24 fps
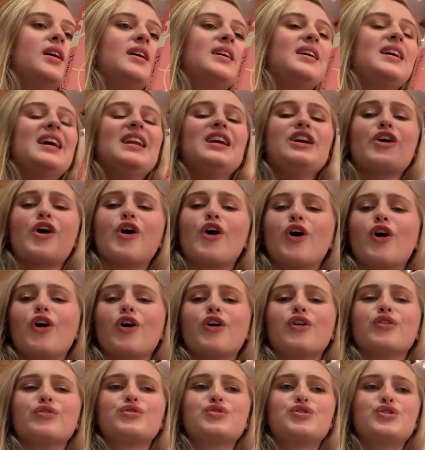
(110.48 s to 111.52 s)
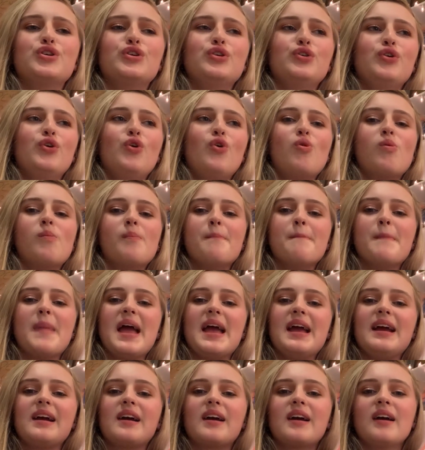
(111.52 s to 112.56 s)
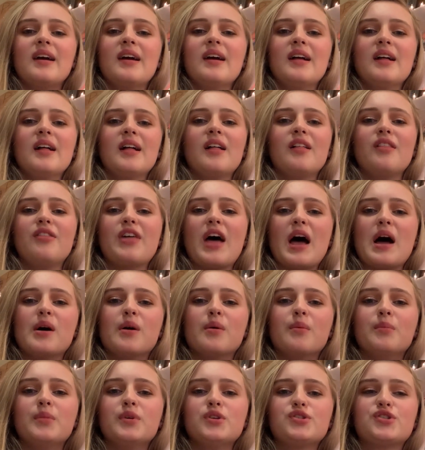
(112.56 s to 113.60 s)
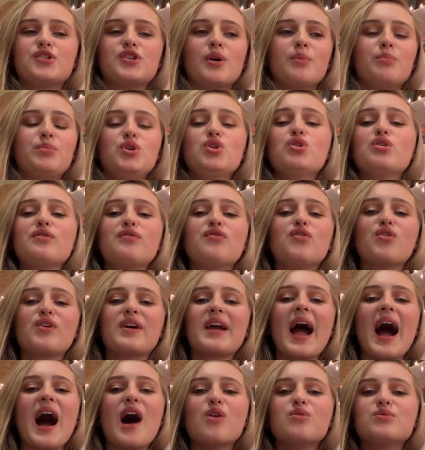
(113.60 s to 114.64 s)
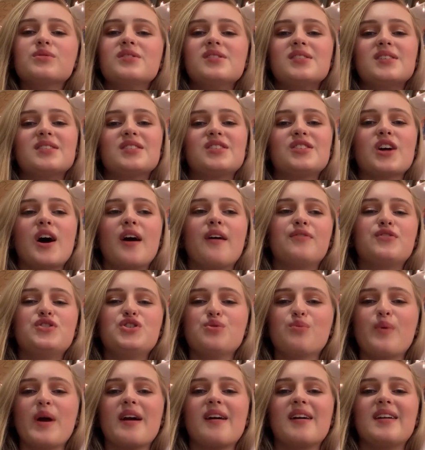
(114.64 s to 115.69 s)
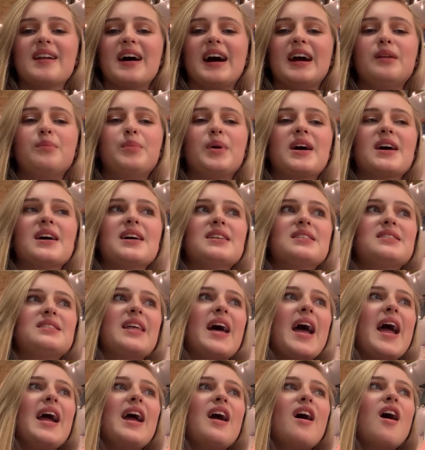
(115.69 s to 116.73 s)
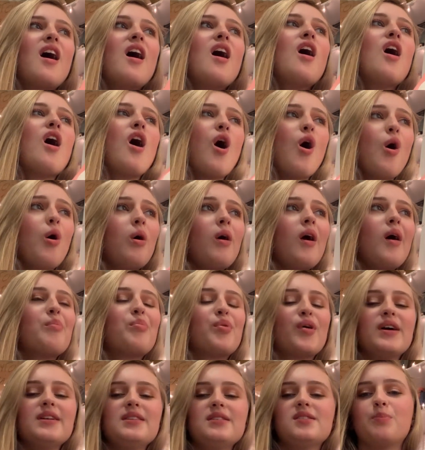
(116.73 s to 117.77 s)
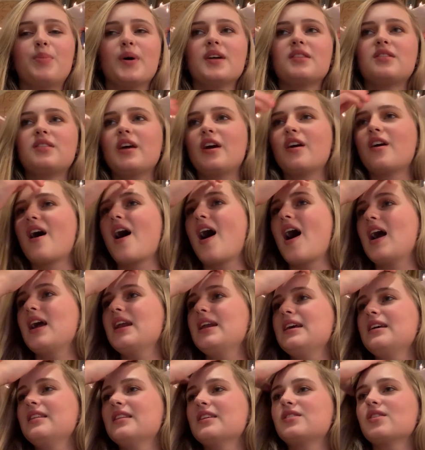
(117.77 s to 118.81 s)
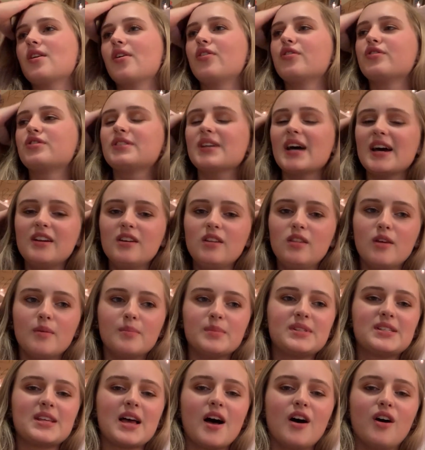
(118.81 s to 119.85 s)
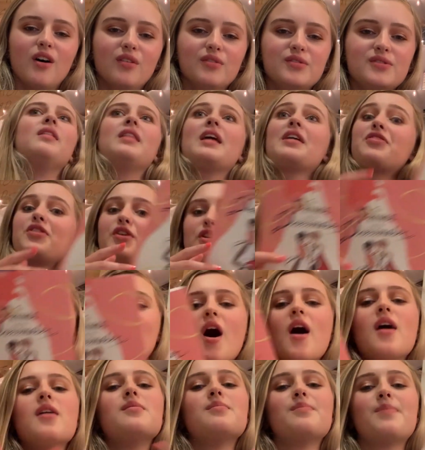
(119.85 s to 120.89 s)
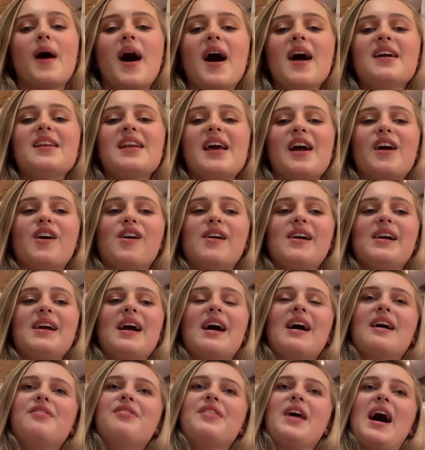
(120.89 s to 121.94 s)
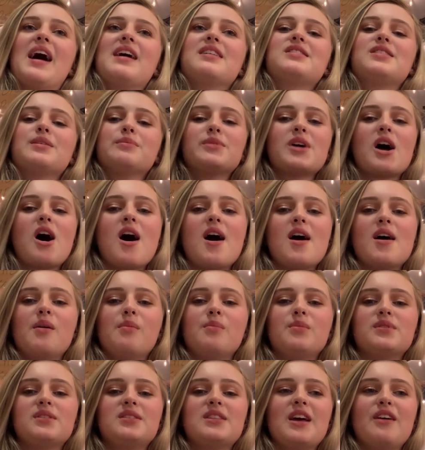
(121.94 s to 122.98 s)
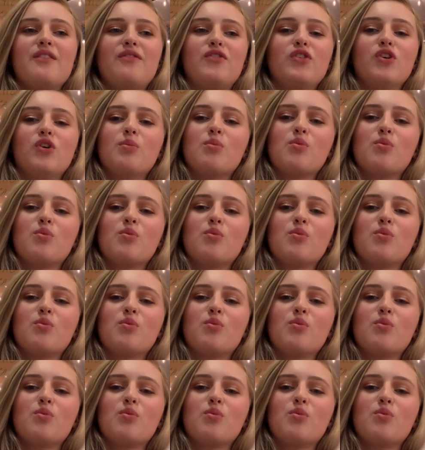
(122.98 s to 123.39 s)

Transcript: getting her to make them some beautiful gowns and stuff to wear at night, because they are a prince, but they're hiding this other side of themselves, that they're non-binary and that sometimes they feel